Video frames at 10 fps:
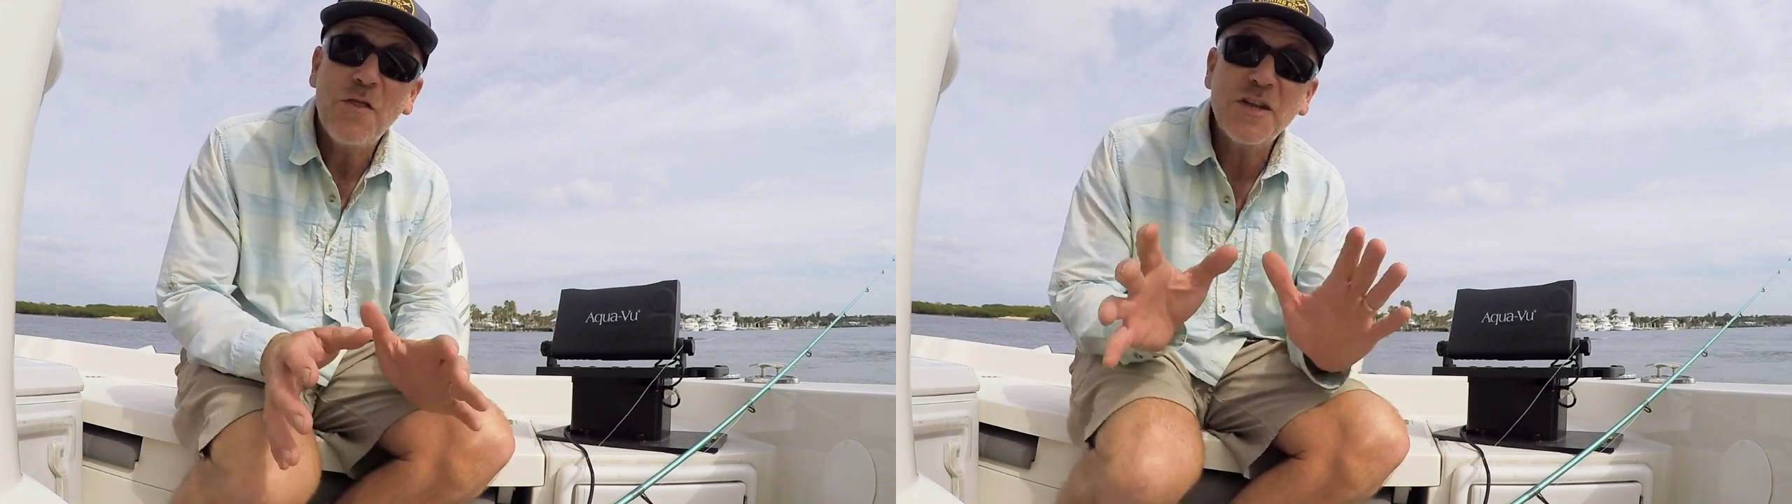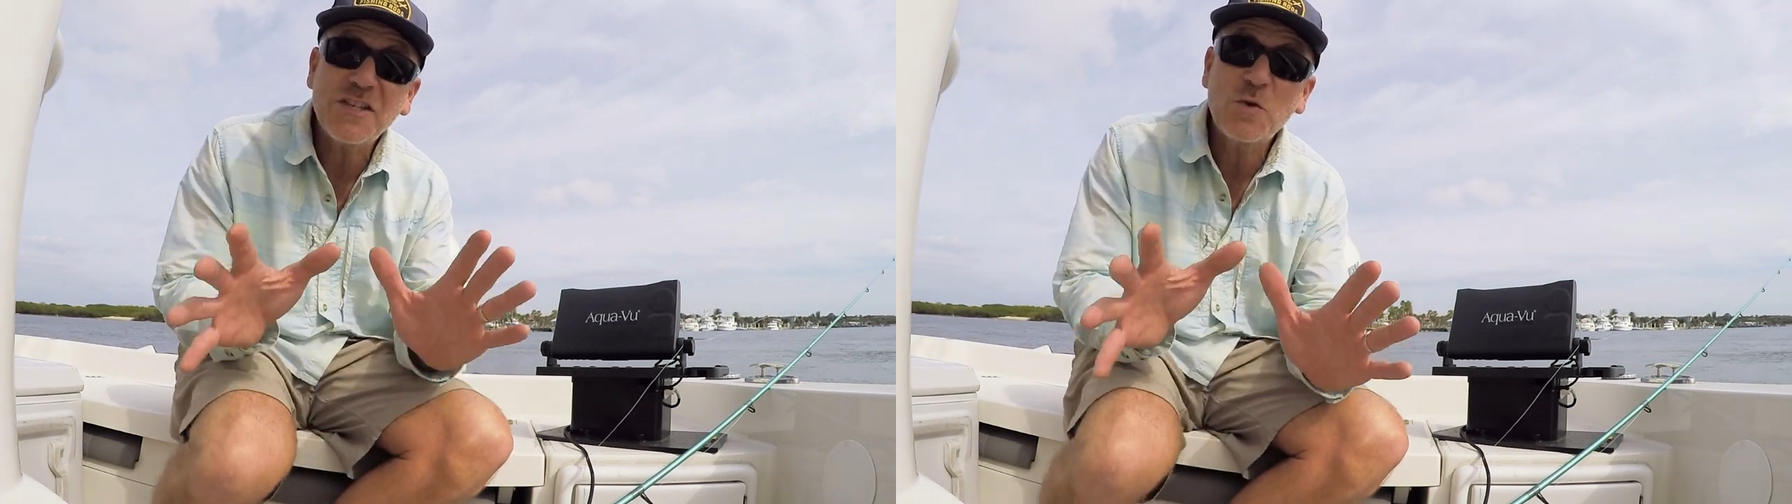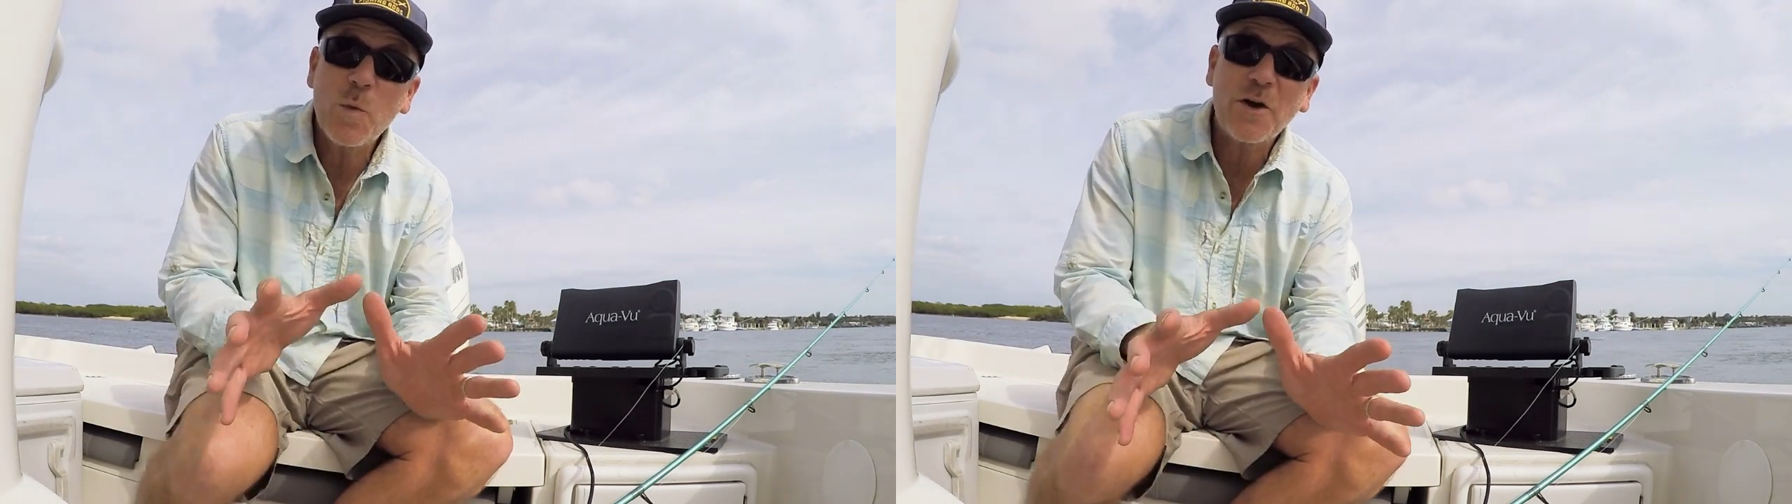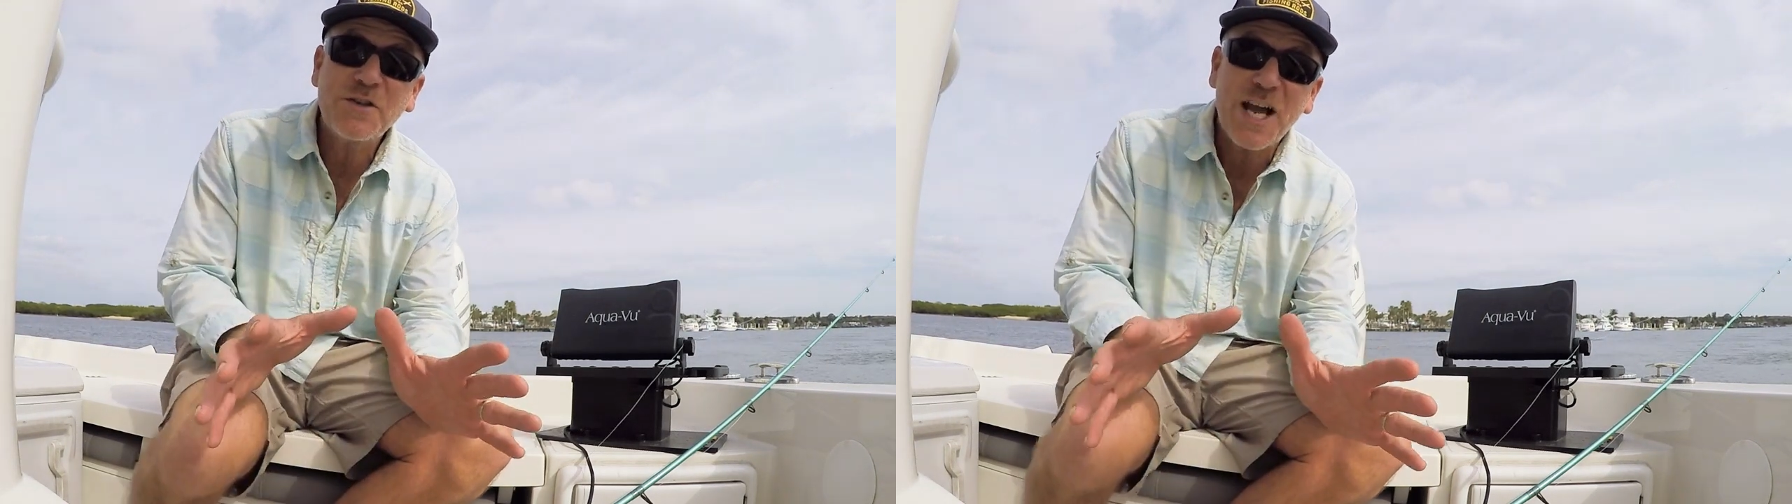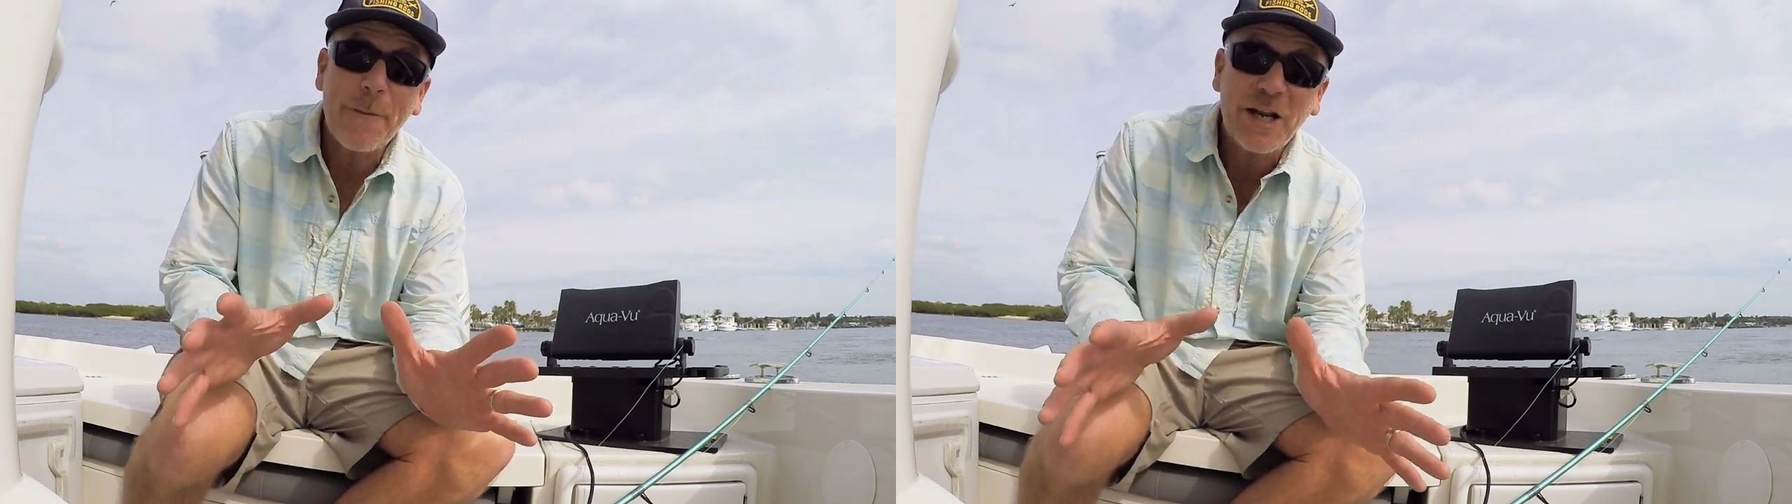This is
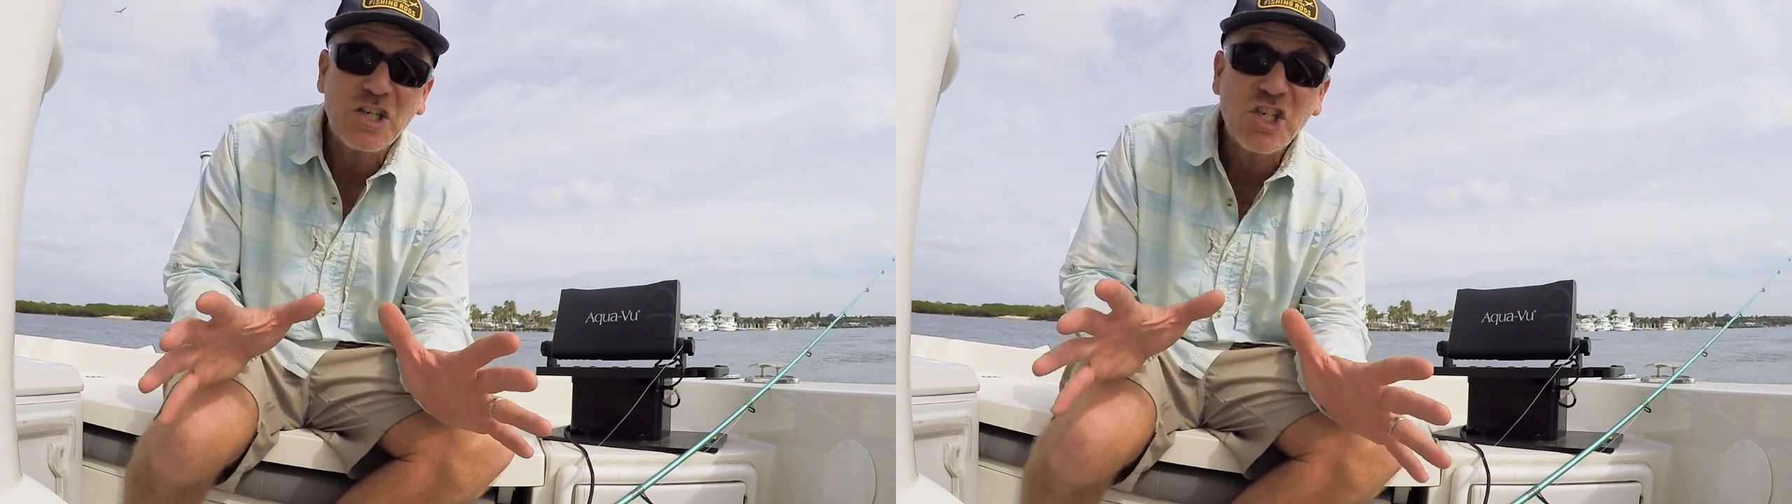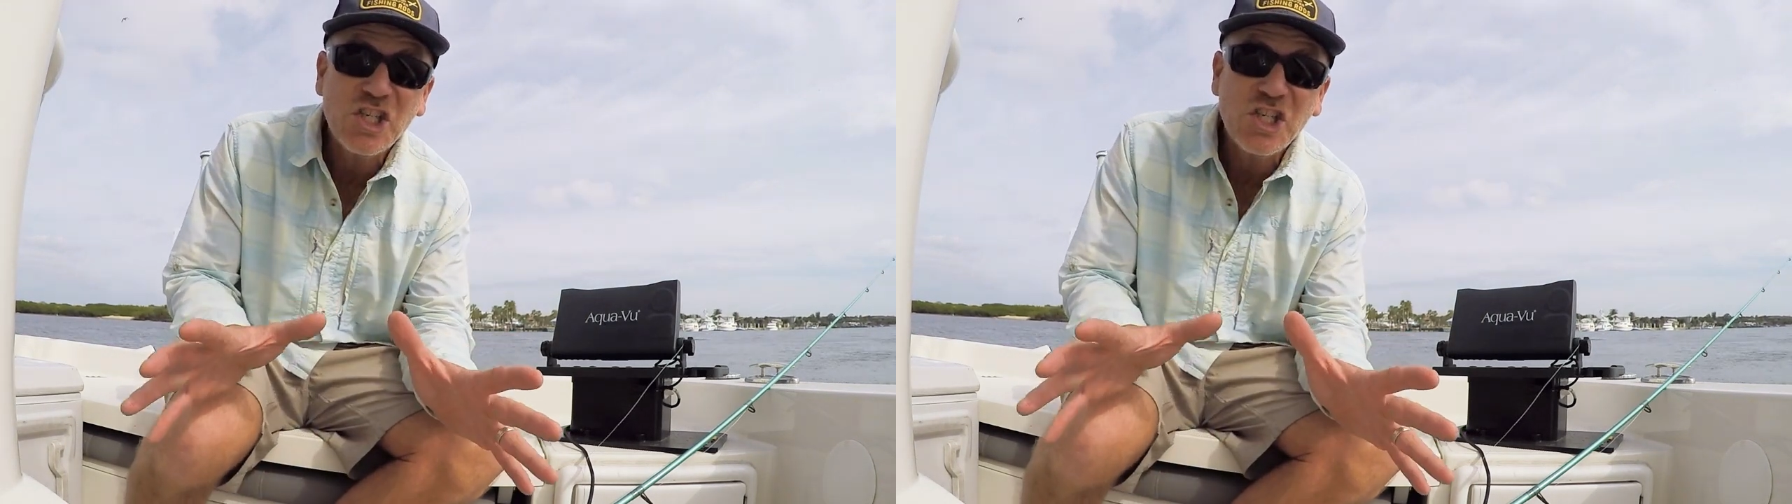wintertime, and it's